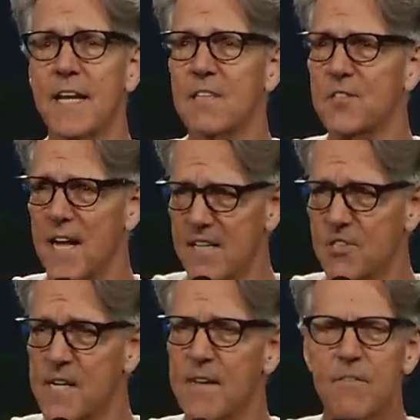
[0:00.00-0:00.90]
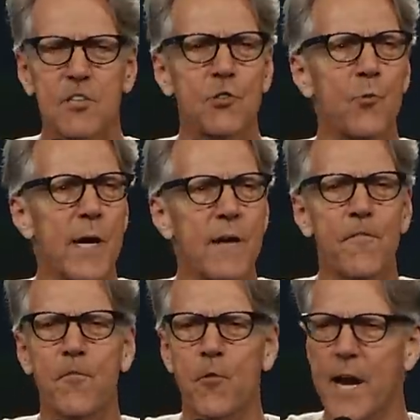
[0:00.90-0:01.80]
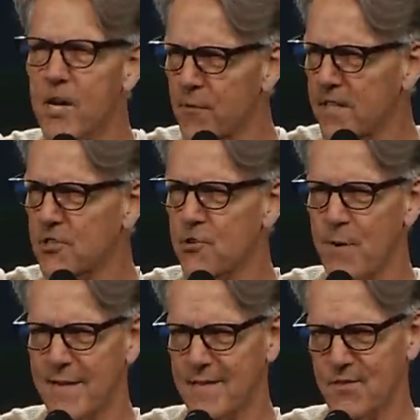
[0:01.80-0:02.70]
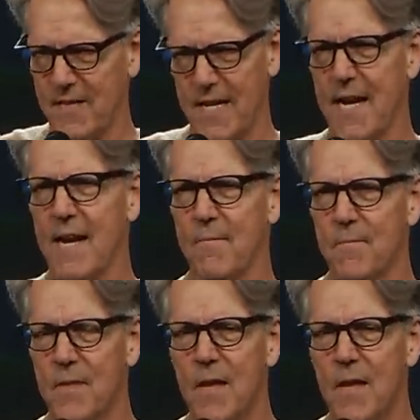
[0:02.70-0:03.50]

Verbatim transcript: incense to give this sweet fragrance throughout the city.